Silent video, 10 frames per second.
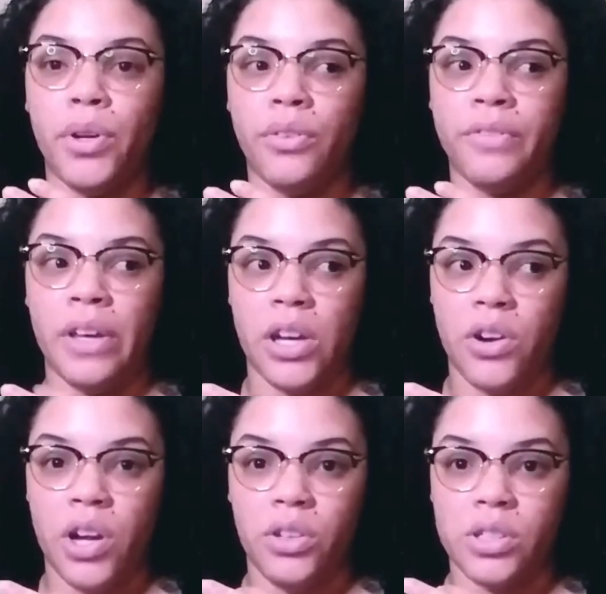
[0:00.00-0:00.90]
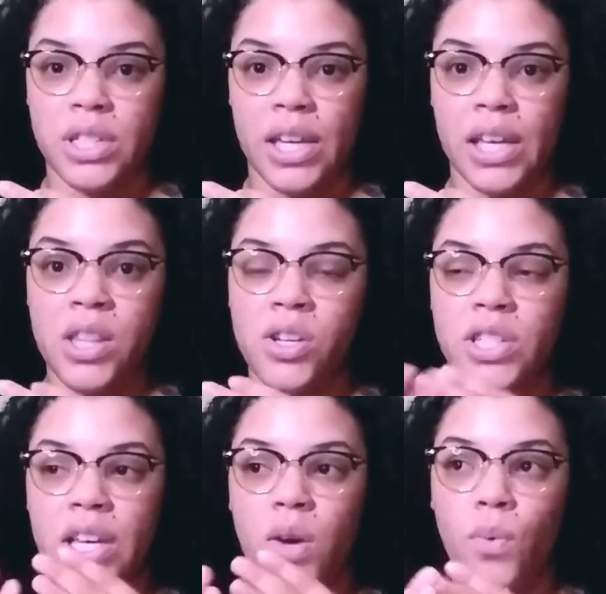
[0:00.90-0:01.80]
finger, it looked like. It looked
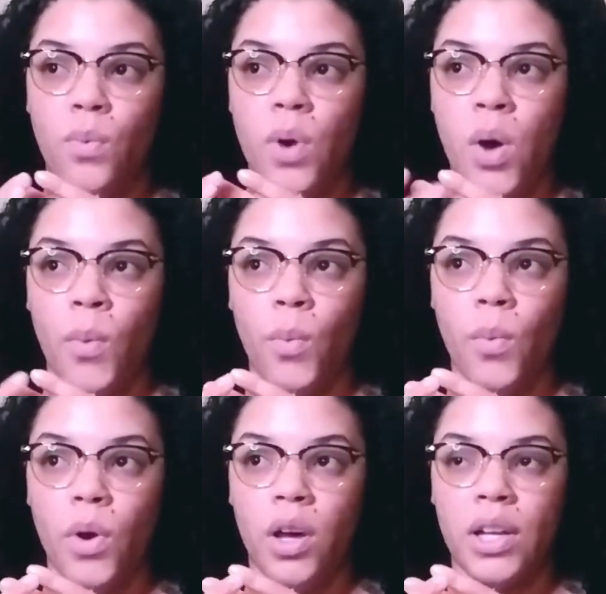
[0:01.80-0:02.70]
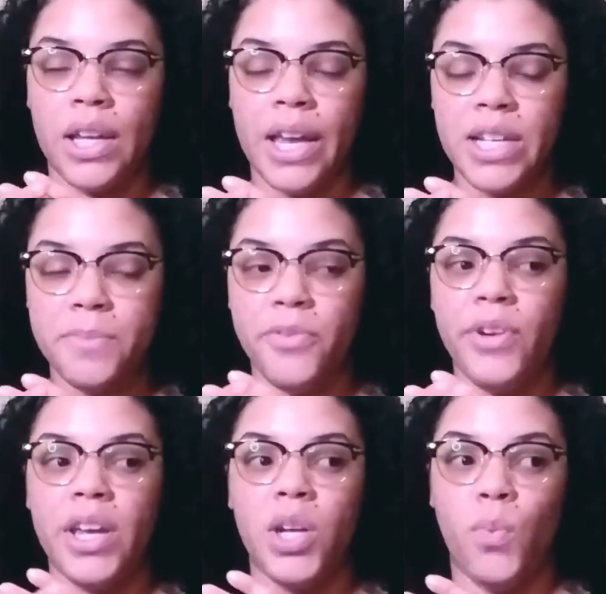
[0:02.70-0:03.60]
like a, a an engagement
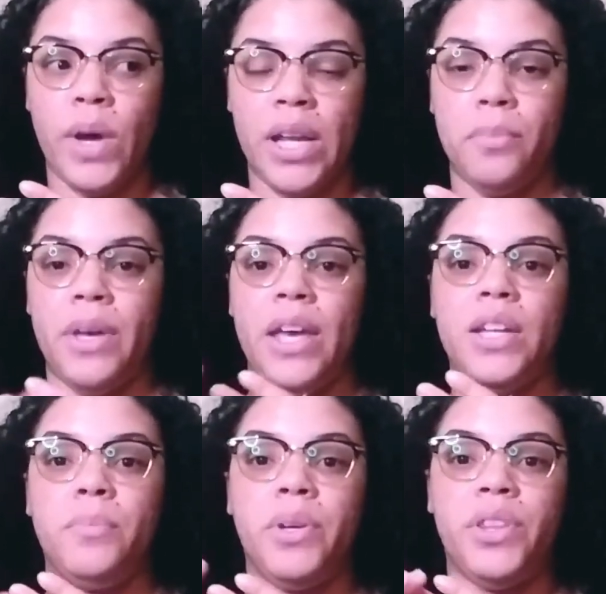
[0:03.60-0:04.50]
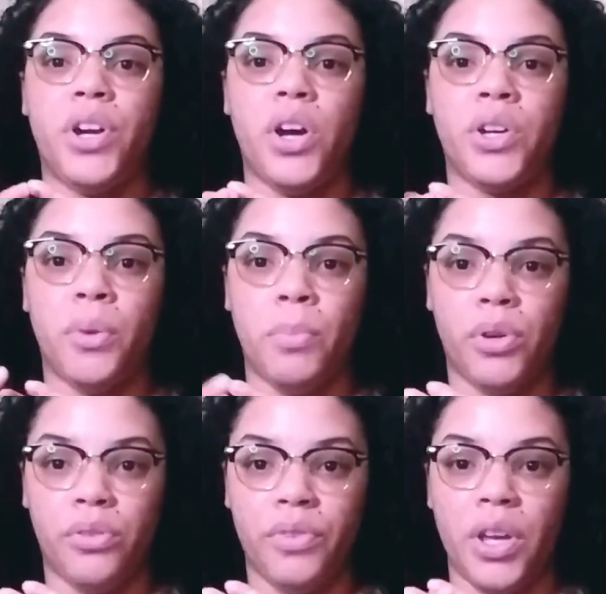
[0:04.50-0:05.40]
ring and a wedding band, but they're on her
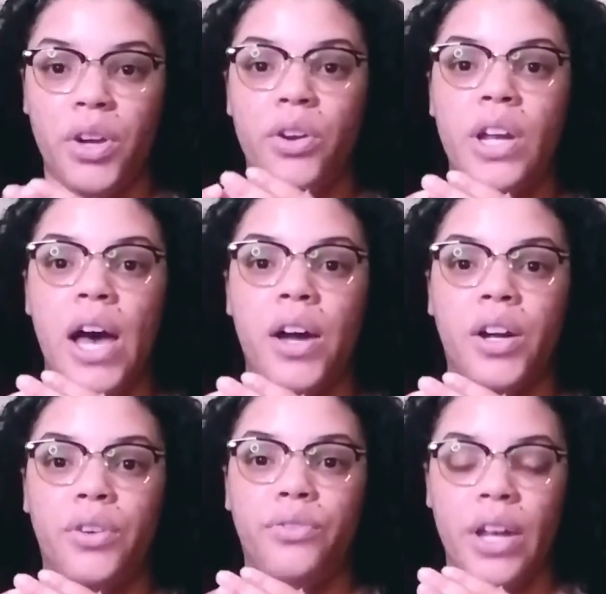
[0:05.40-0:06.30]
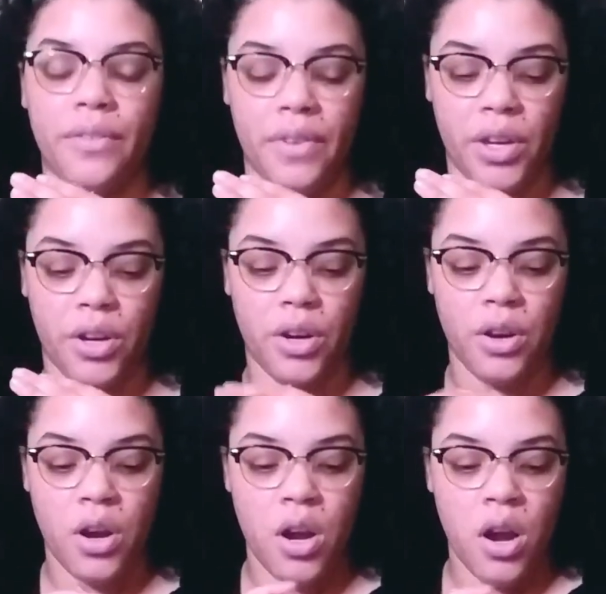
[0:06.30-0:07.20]
middle finger, not her ring finger.
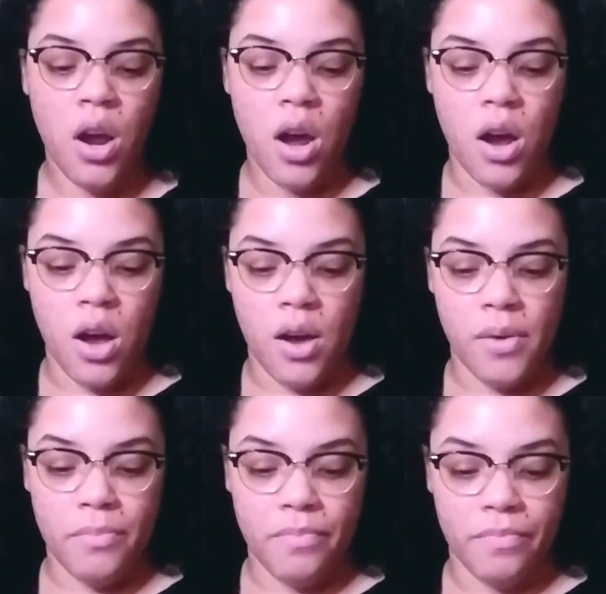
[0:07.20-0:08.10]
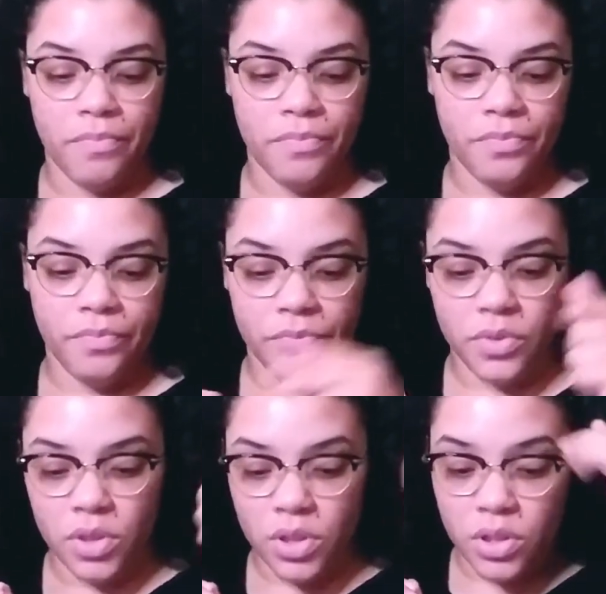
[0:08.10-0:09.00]
Um,
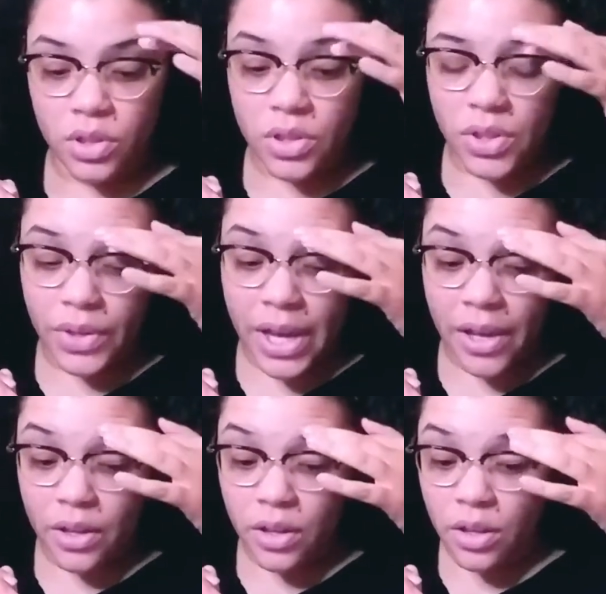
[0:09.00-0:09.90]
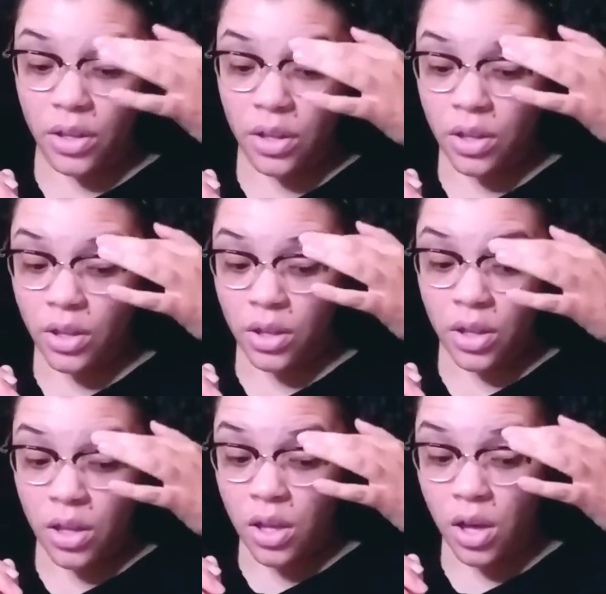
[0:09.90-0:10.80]
so yeah.
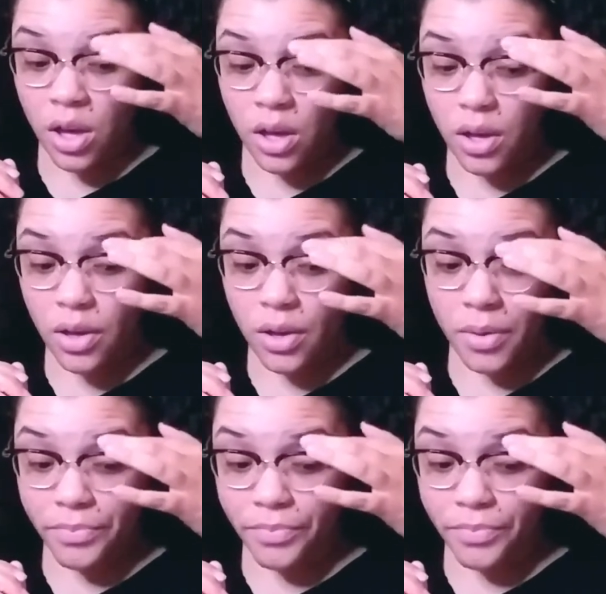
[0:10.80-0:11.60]
Um,